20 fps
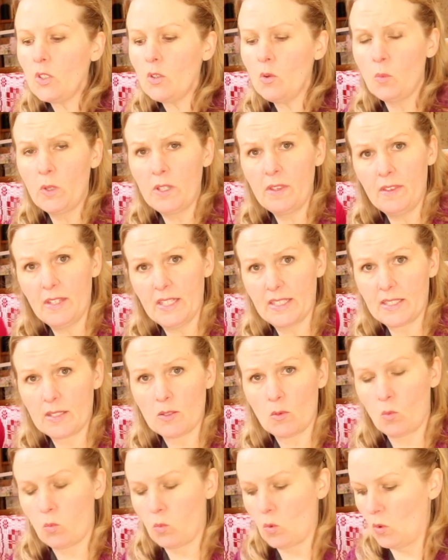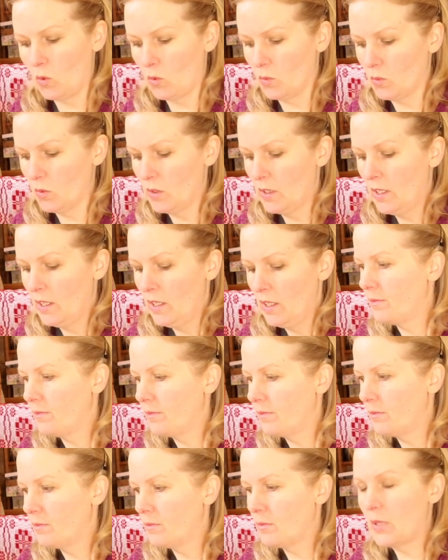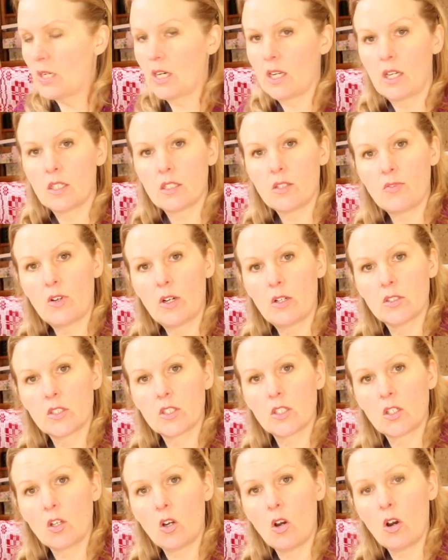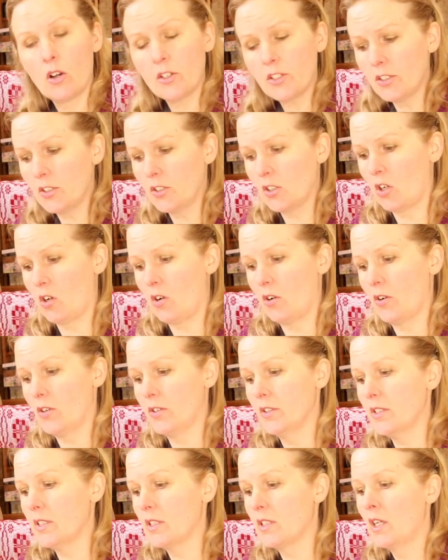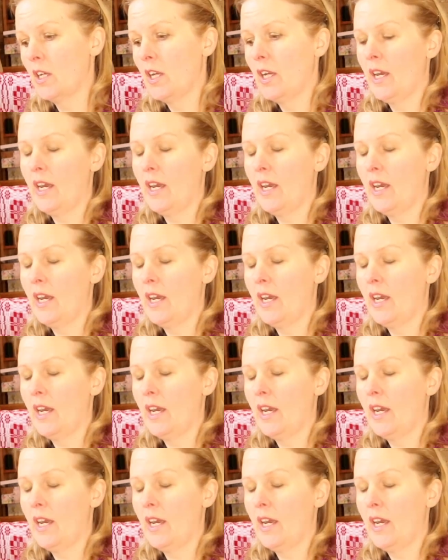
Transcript: with this wool. But as far as the cotton goes,